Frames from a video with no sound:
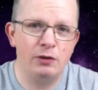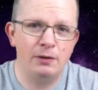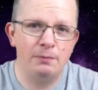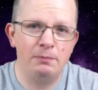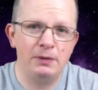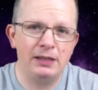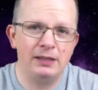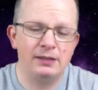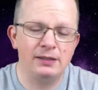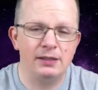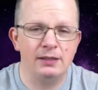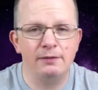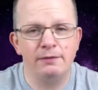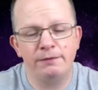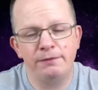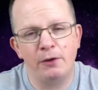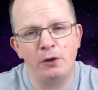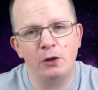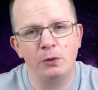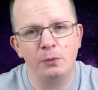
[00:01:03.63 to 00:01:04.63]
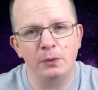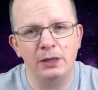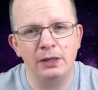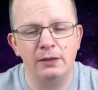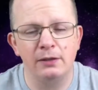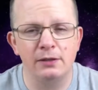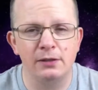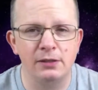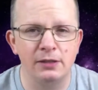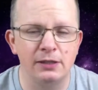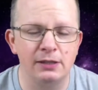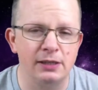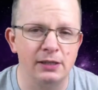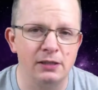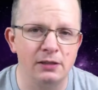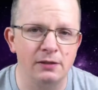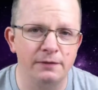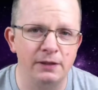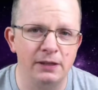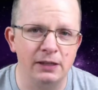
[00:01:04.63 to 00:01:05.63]
a meeting following the success
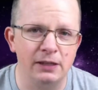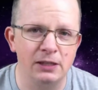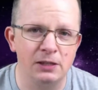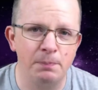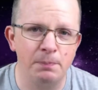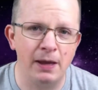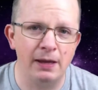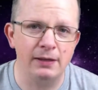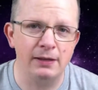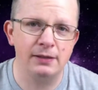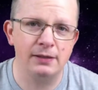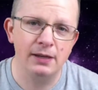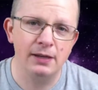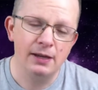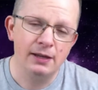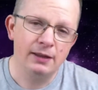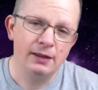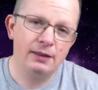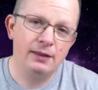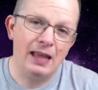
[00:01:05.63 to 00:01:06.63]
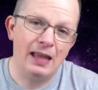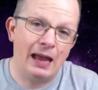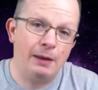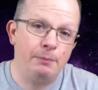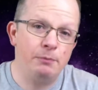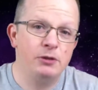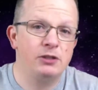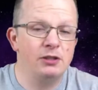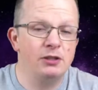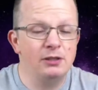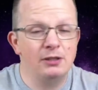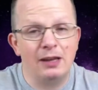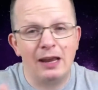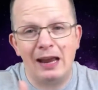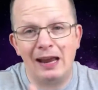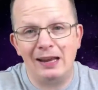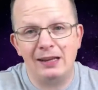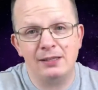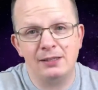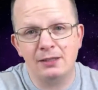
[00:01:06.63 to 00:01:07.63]
of The Expanse, Amazon
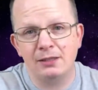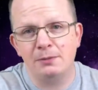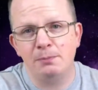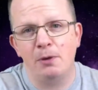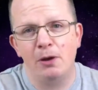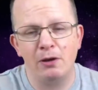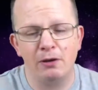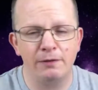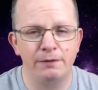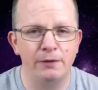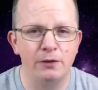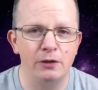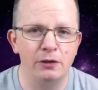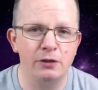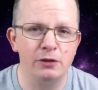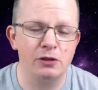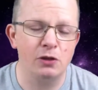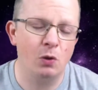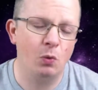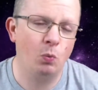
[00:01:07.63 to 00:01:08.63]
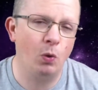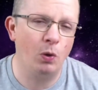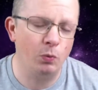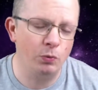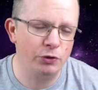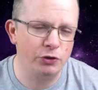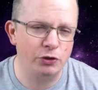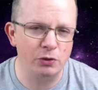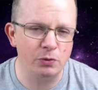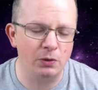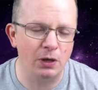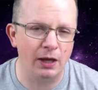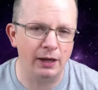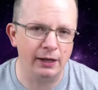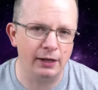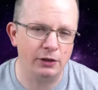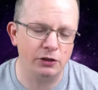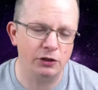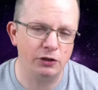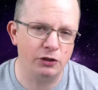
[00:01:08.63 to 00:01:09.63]
asked Mark Fergus, "What would you
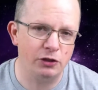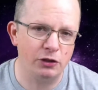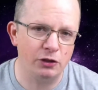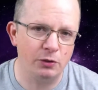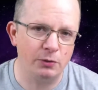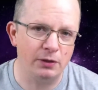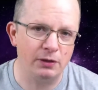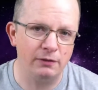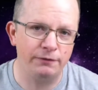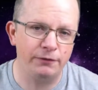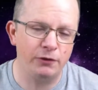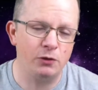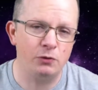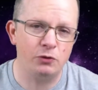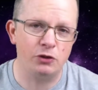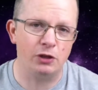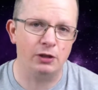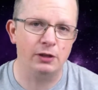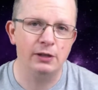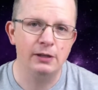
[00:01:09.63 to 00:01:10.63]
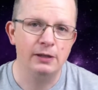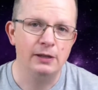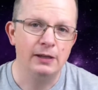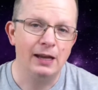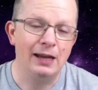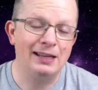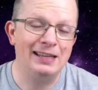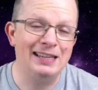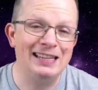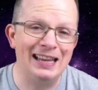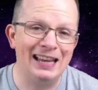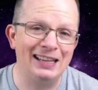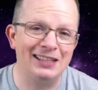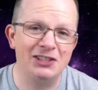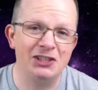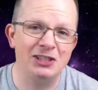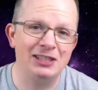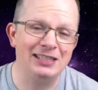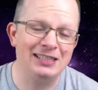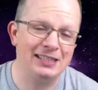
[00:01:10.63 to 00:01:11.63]
like to do in the future?" And he
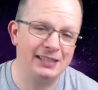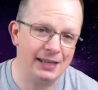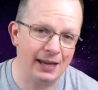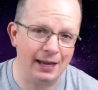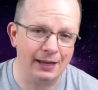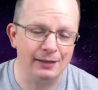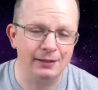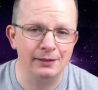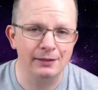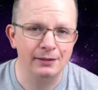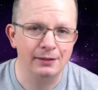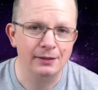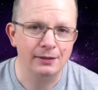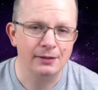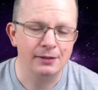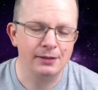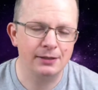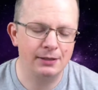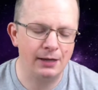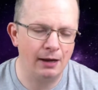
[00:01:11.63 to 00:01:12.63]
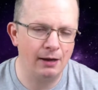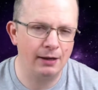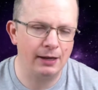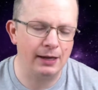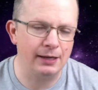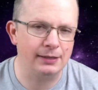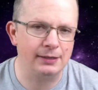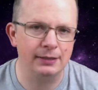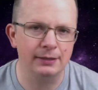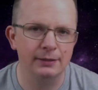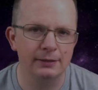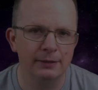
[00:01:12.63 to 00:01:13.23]
actually said, "Stargate."